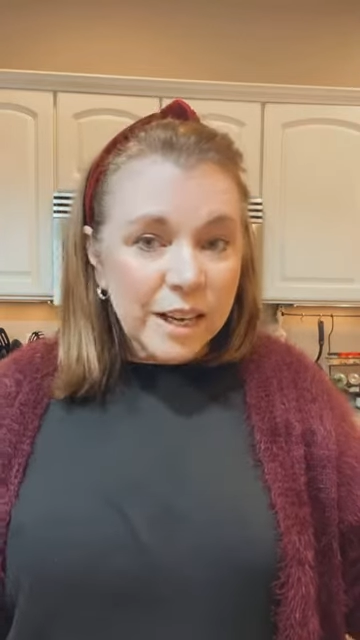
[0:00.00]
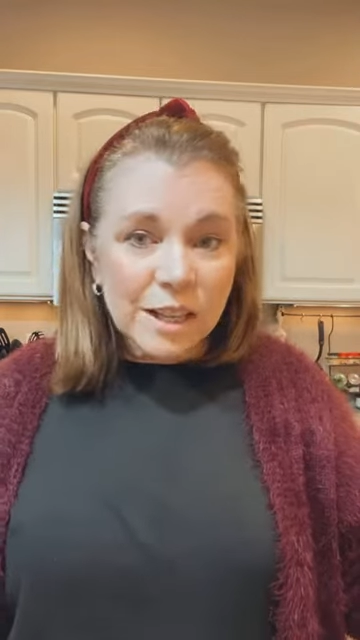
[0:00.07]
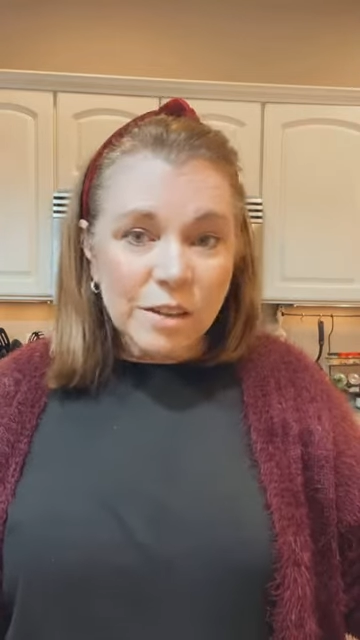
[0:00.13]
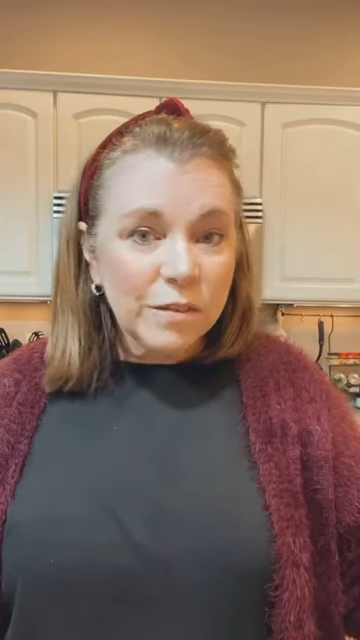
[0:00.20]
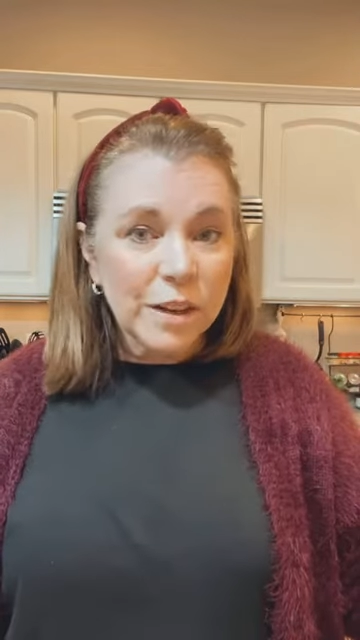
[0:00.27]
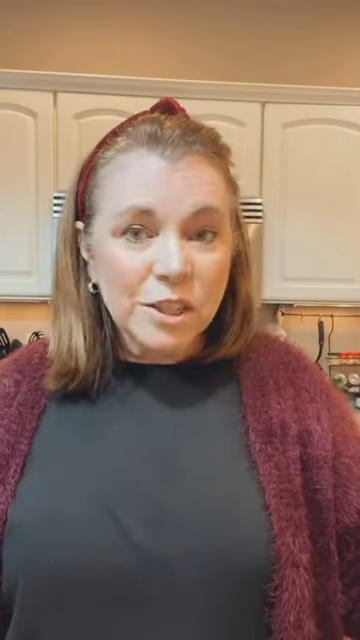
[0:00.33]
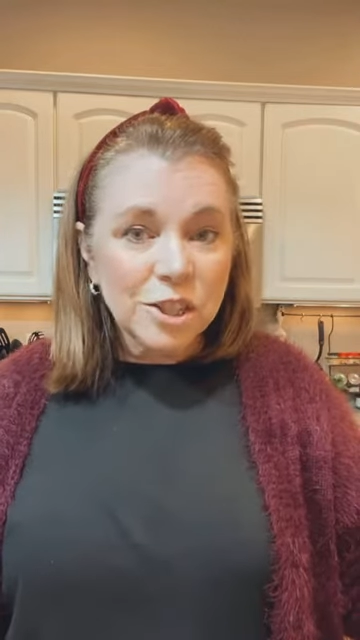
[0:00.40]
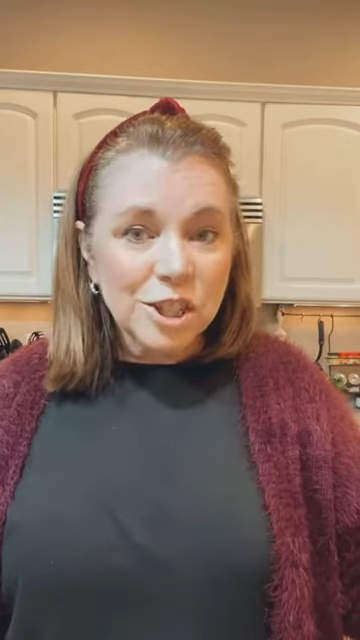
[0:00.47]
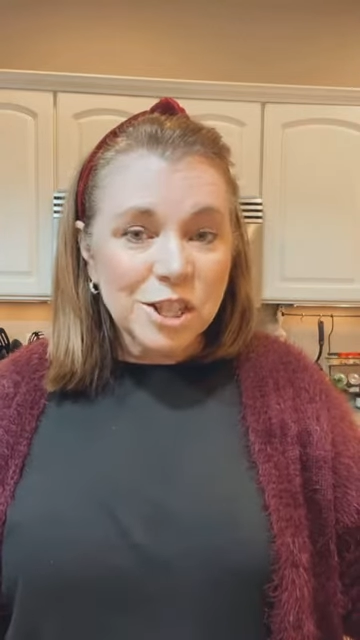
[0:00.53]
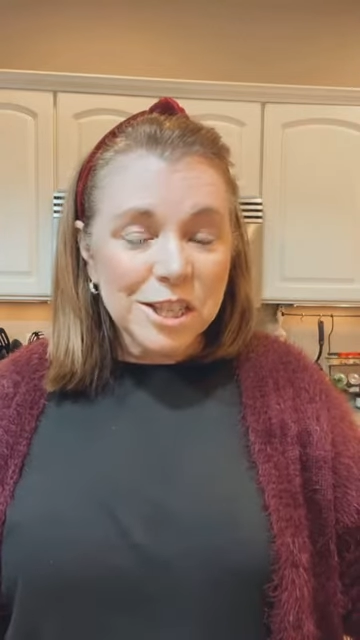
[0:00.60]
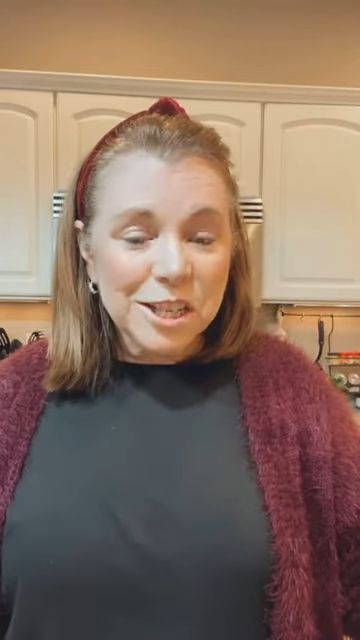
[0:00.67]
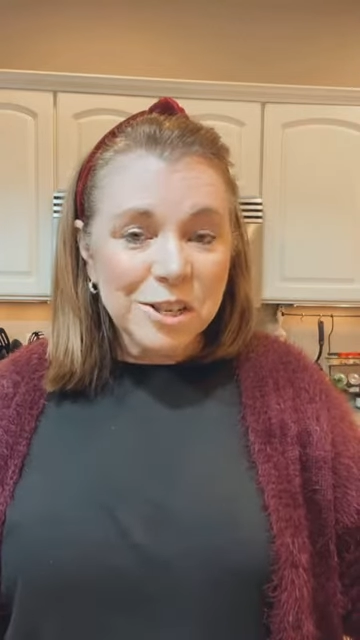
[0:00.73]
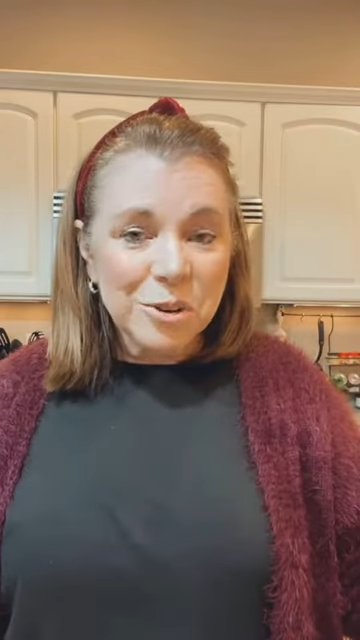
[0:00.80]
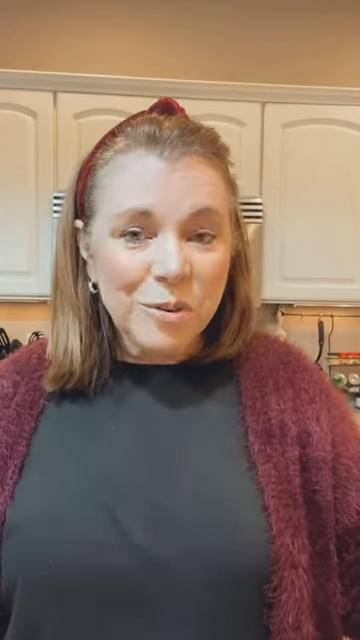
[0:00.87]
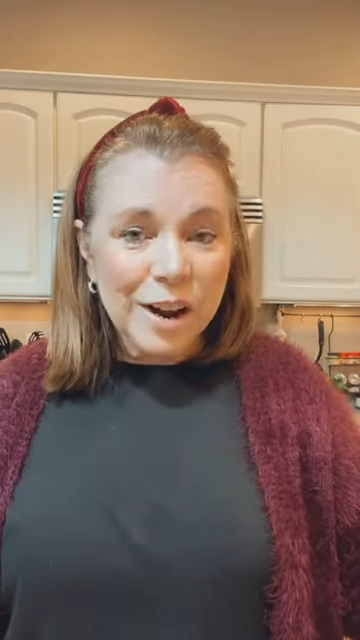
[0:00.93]
the veggies
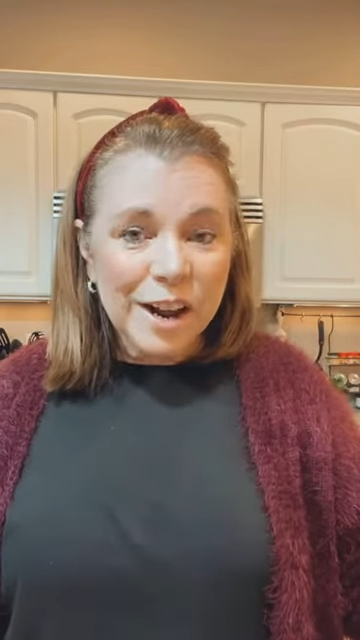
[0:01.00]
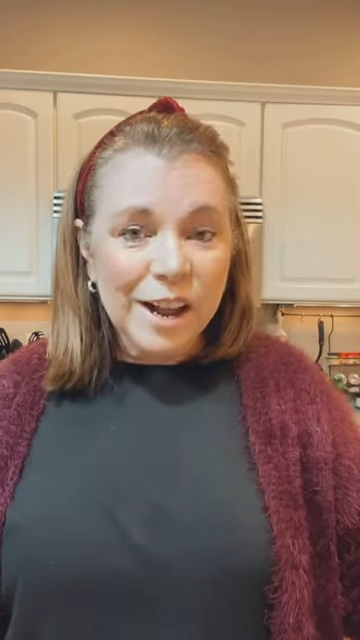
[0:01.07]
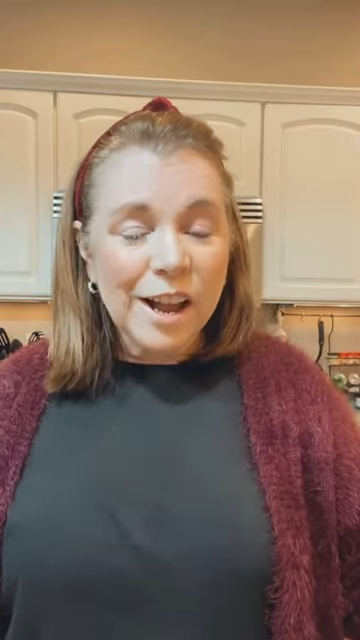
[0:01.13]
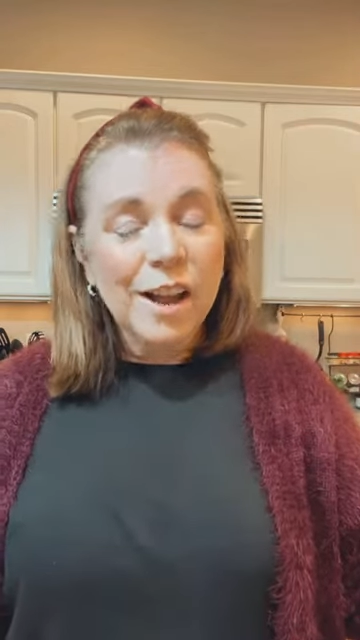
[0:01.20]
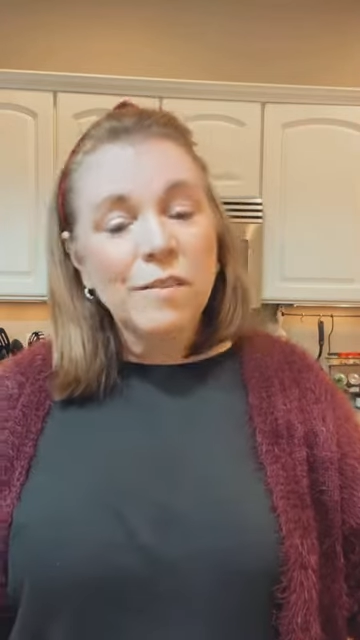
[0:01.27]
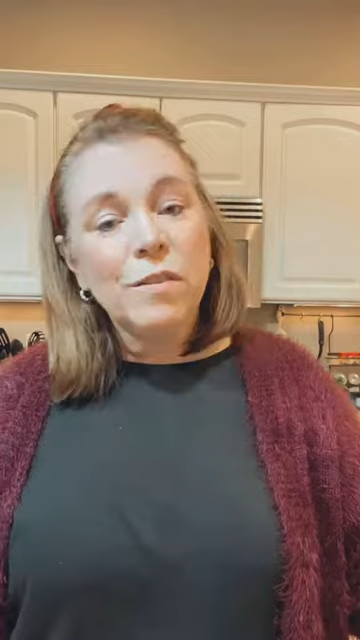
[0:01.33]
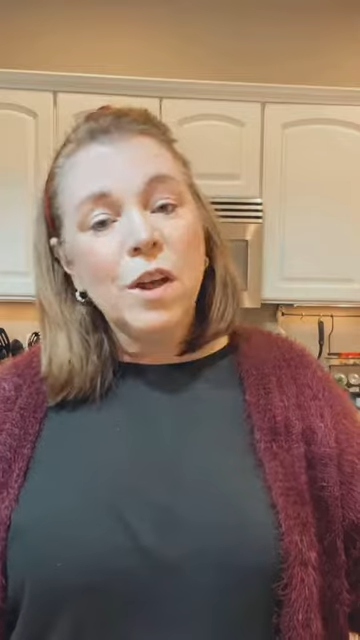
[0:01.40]
that you have,